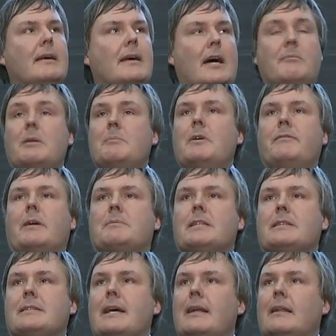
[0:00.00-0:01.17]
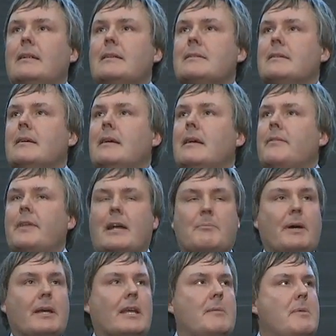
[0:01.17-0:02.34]
And we move up to cells that,
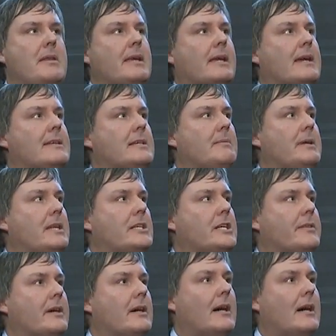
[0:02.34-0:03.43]
by communicating with each other,